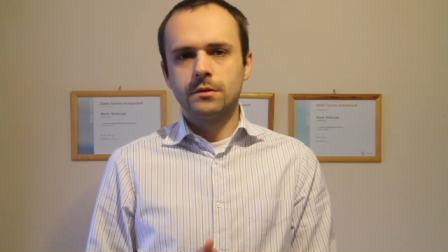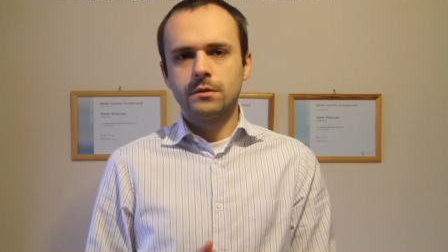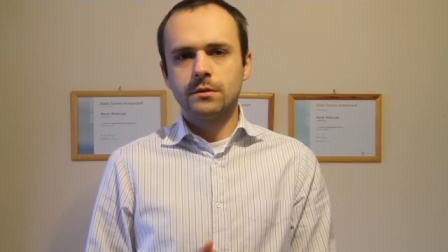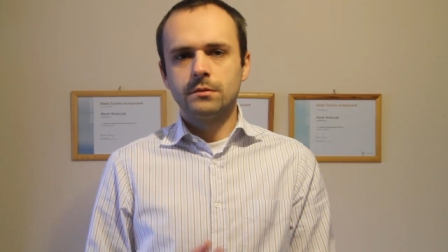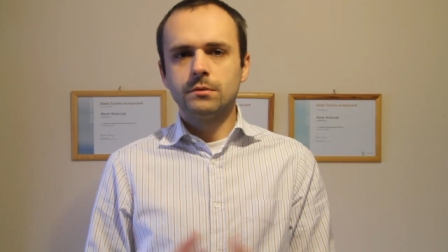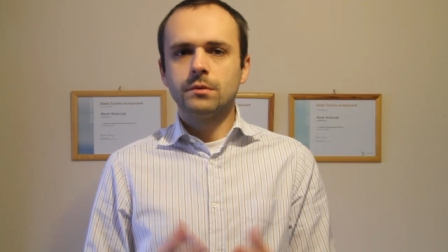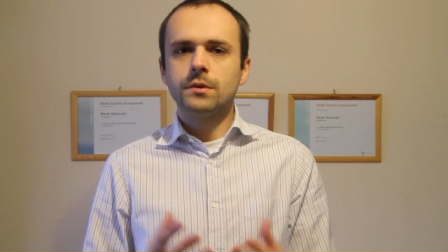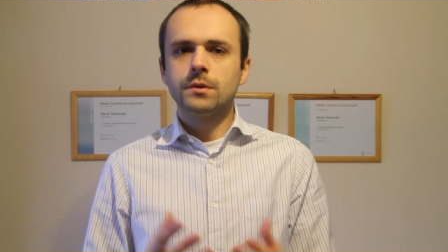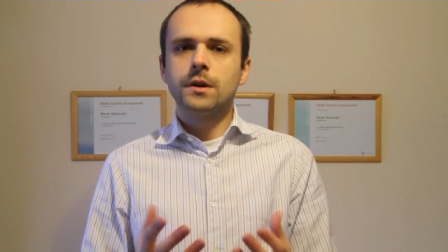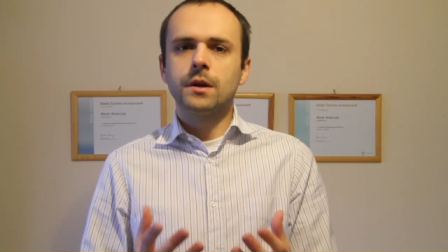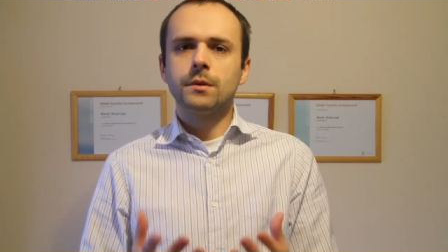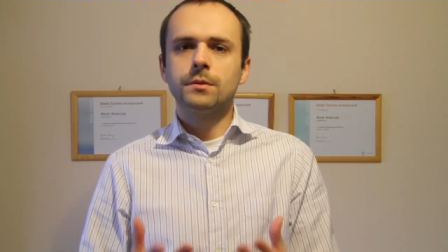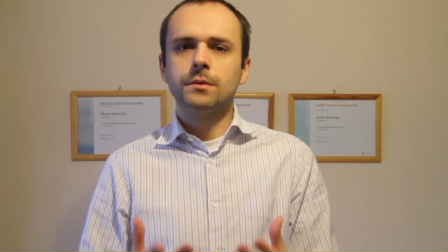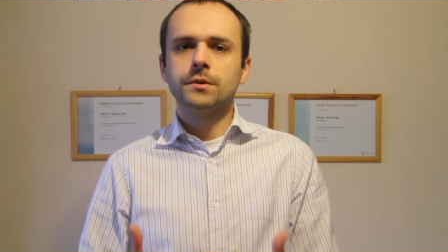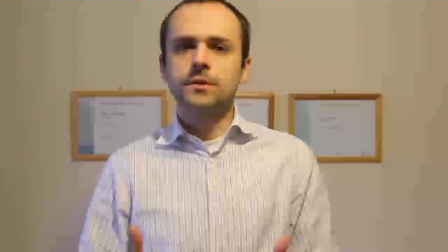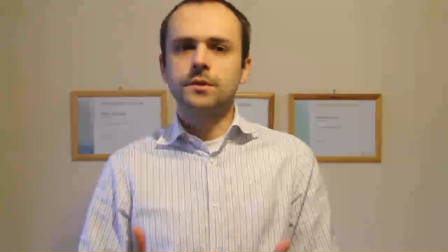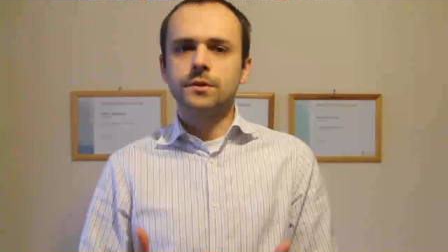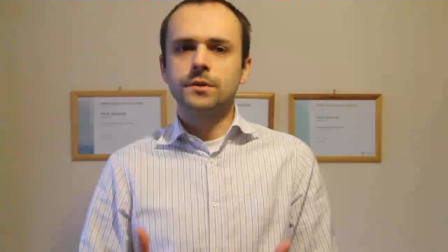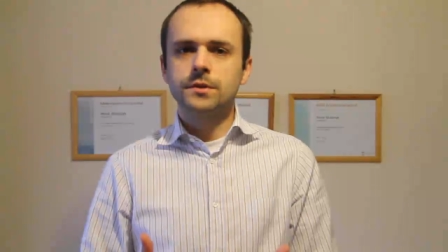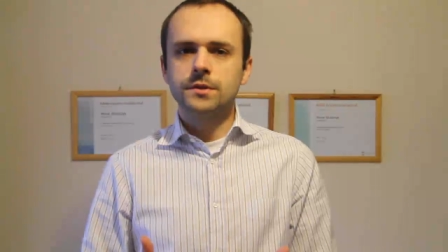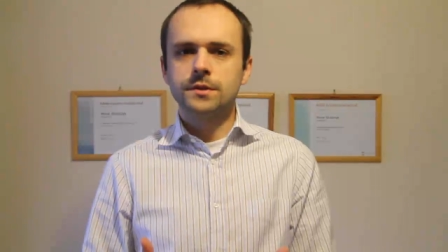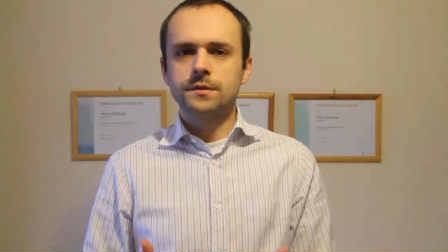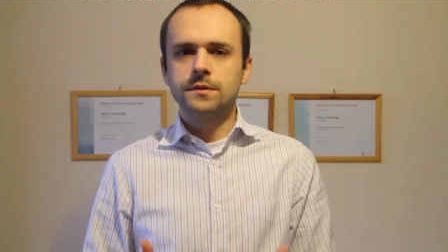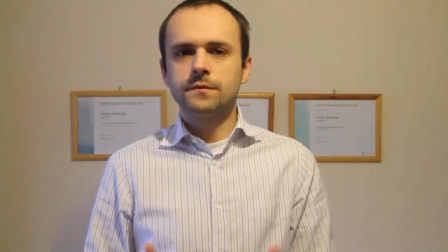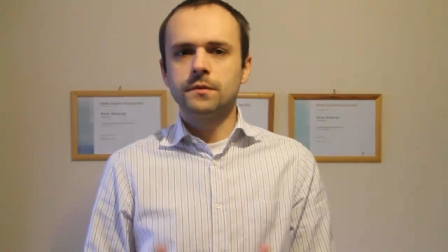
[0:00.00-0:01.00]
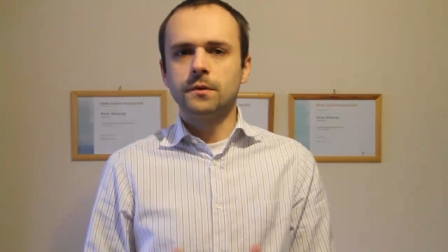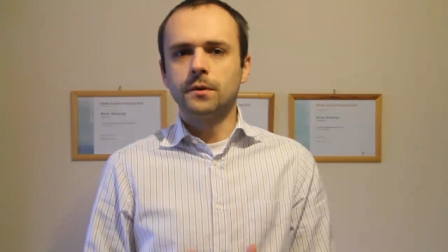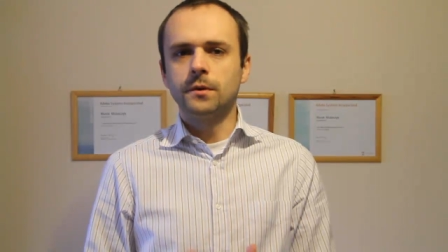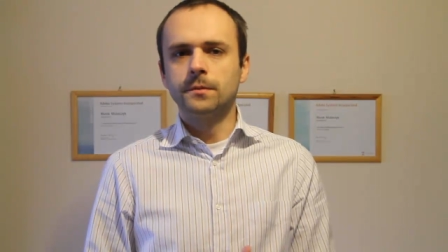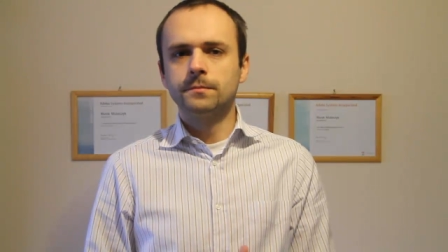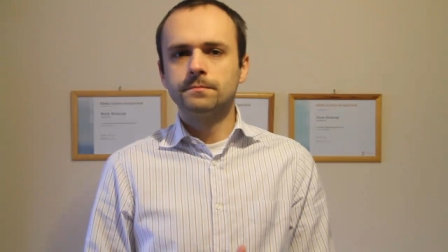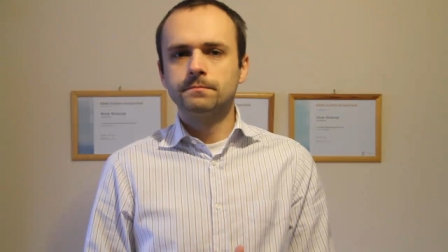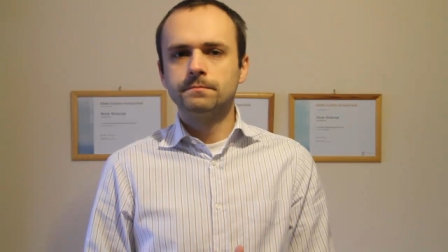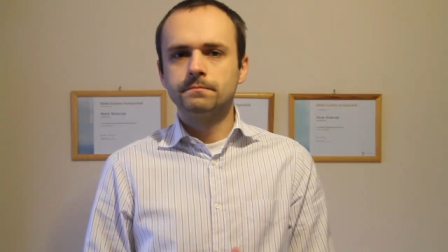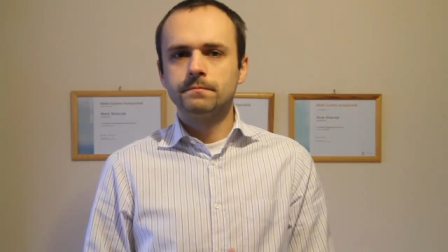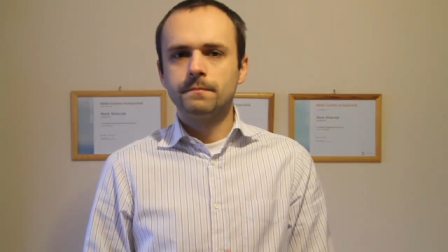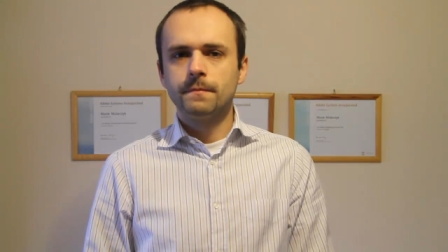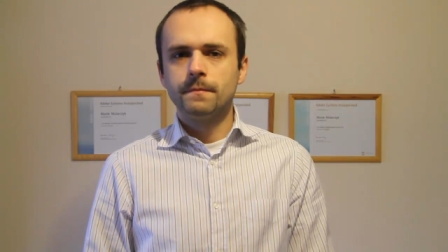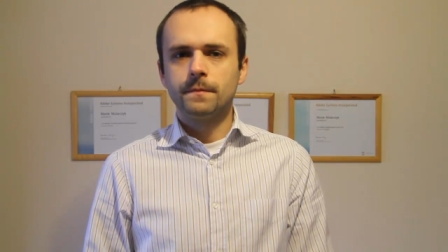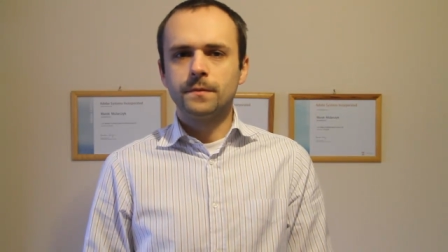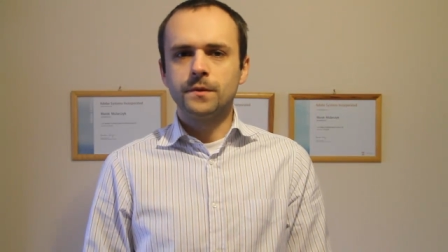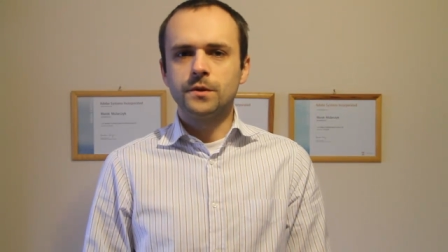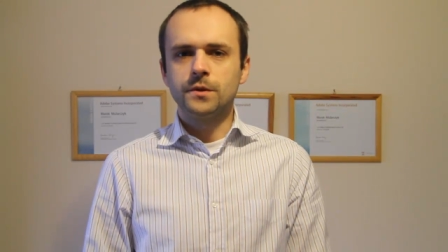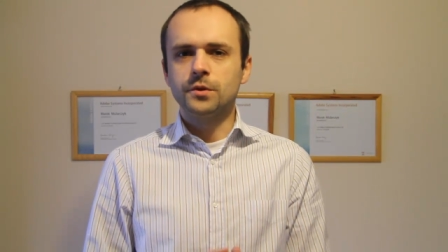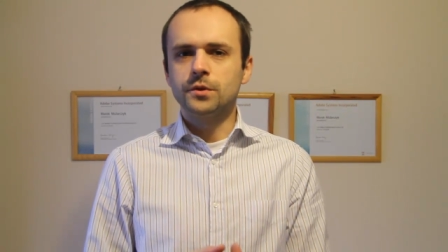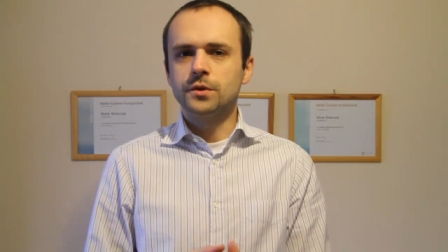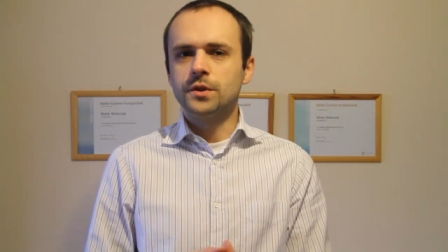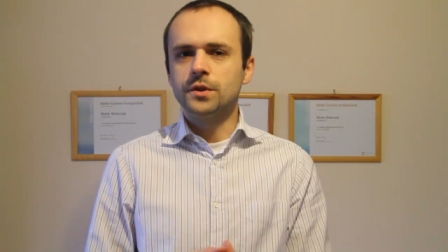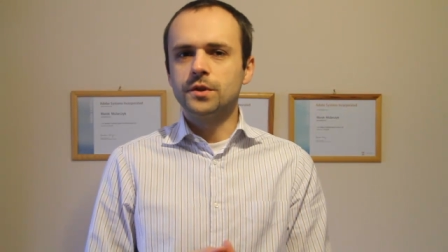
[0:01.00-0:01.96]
What are you going to use it for? Do you